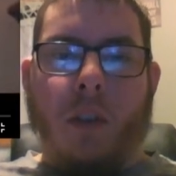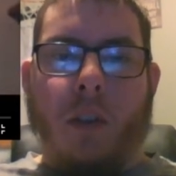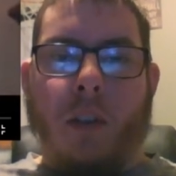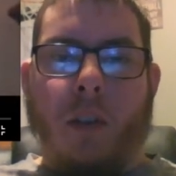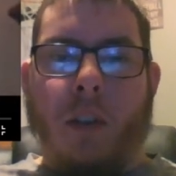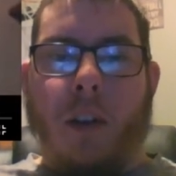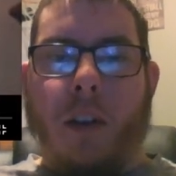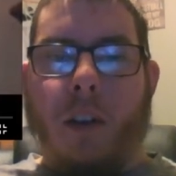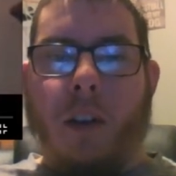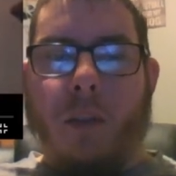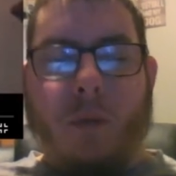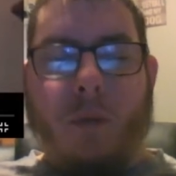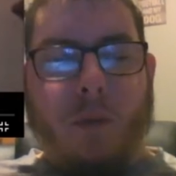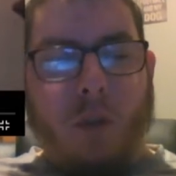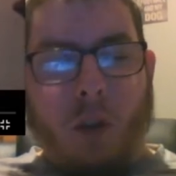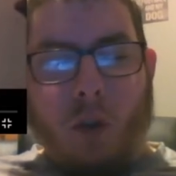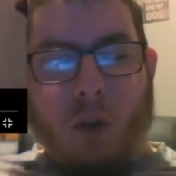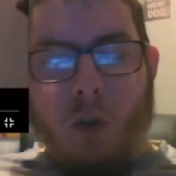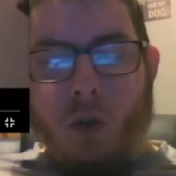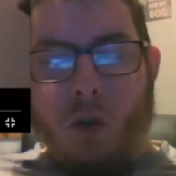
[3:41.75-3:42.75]
like
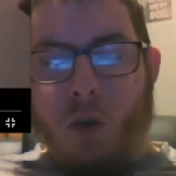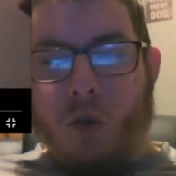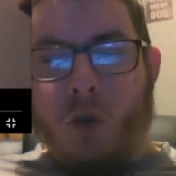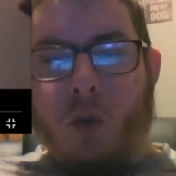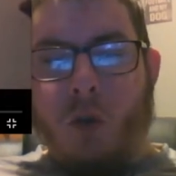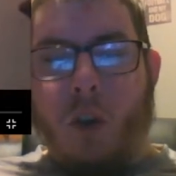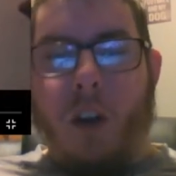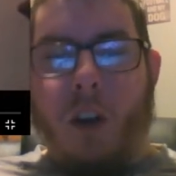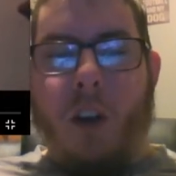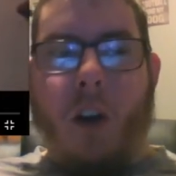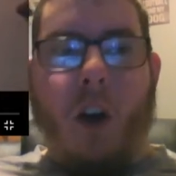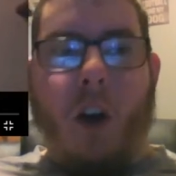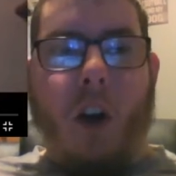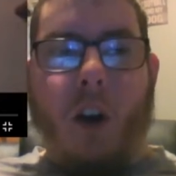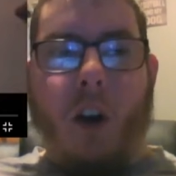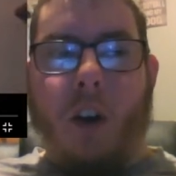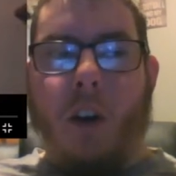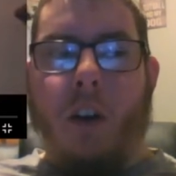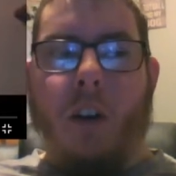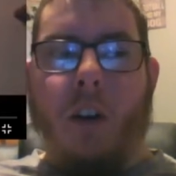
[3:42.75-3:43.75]
straight
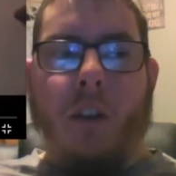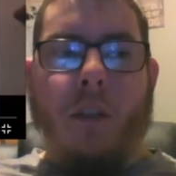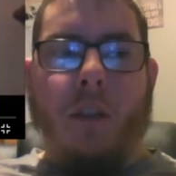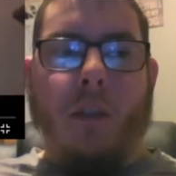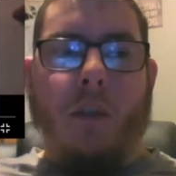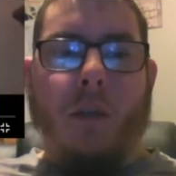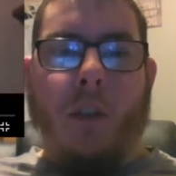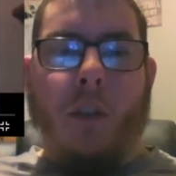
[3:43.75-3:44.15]
hard,